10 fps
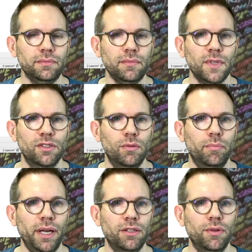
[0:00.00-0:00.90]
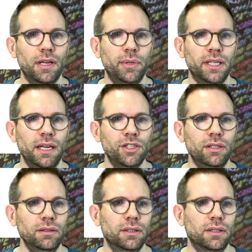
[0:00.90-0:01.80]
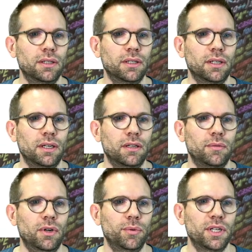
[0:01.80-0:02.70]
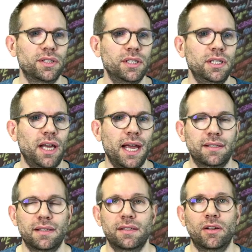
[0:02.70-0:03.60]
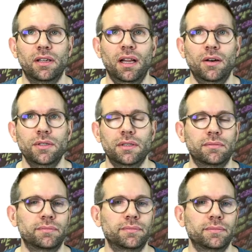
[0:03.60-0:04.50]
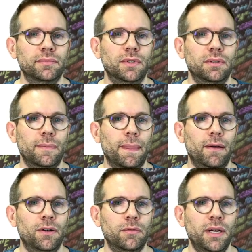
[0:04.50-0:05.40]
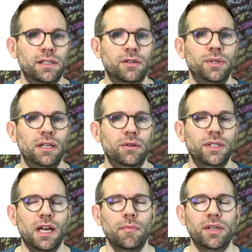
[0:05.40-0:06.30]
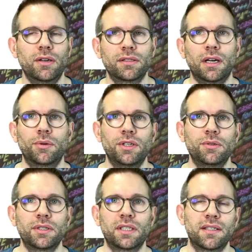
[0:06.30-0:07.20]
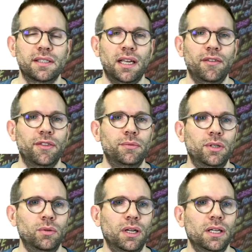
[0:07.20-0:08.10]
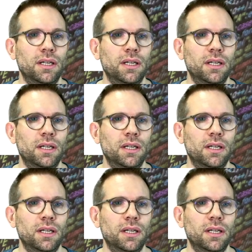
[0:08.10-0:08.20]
So back to the application. You already see access not allowed. Automatic reload, because our user doesn't have the role